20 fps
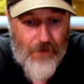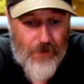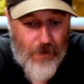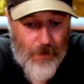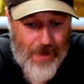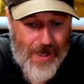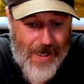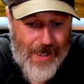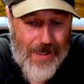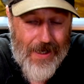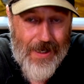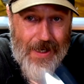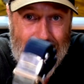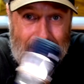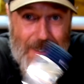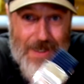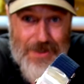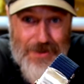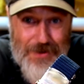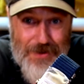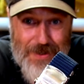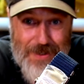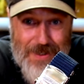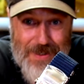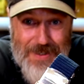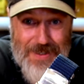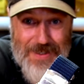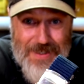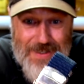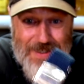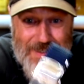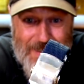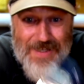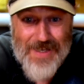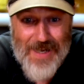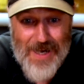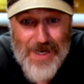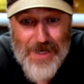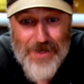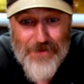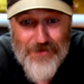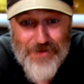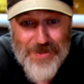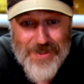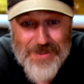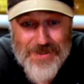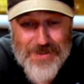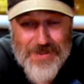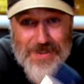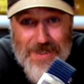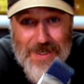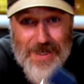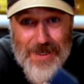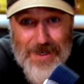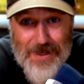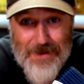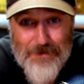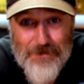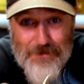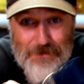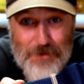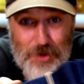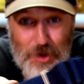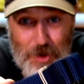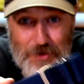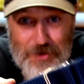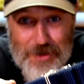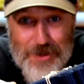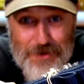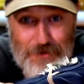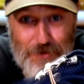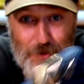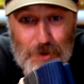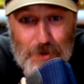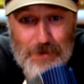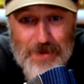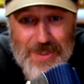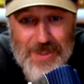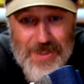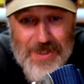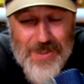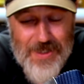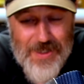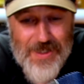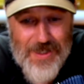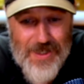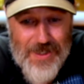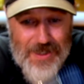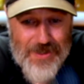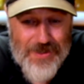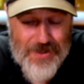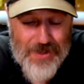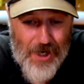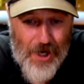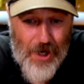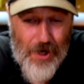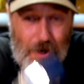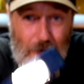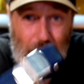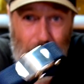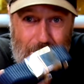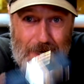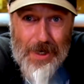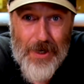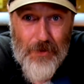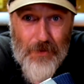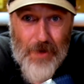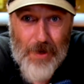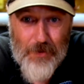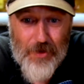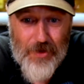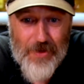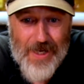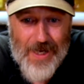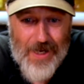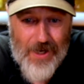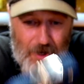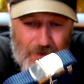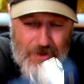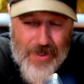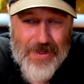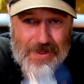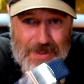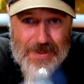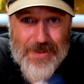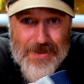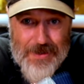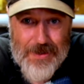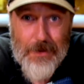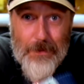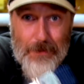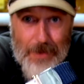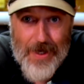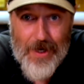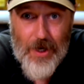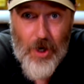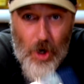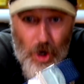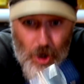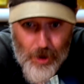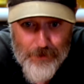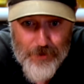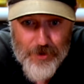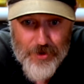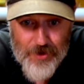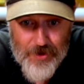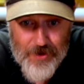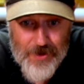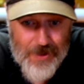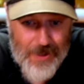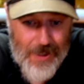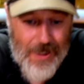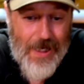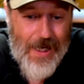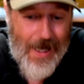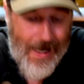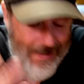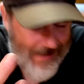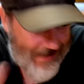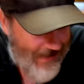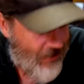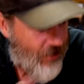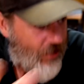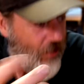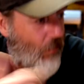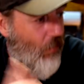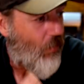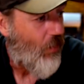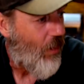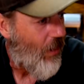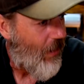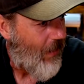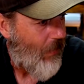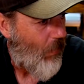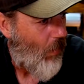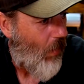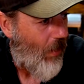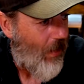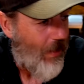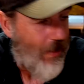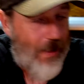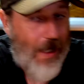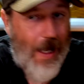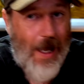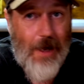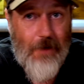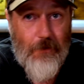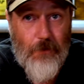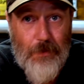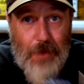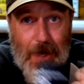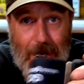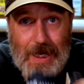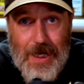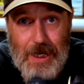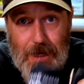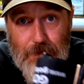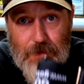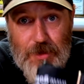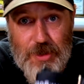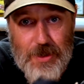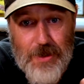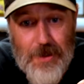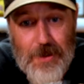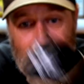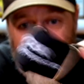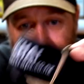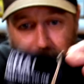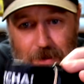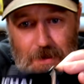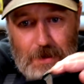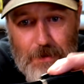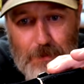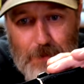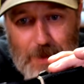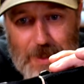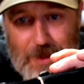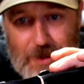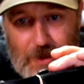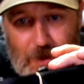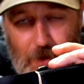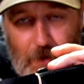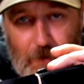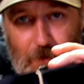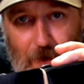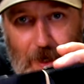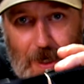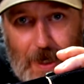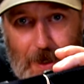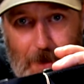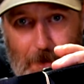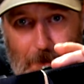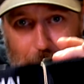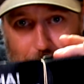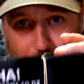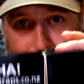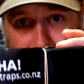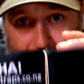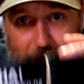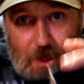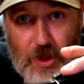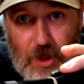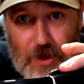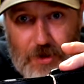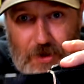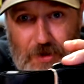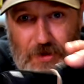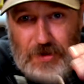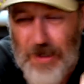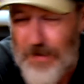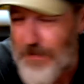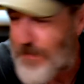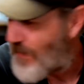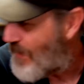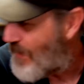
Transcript: from Adelaide actually gave this, got this for me. So I'm going to run with that. I think this is the better option, unless you really wanted to have backups, bits of gotcha straps,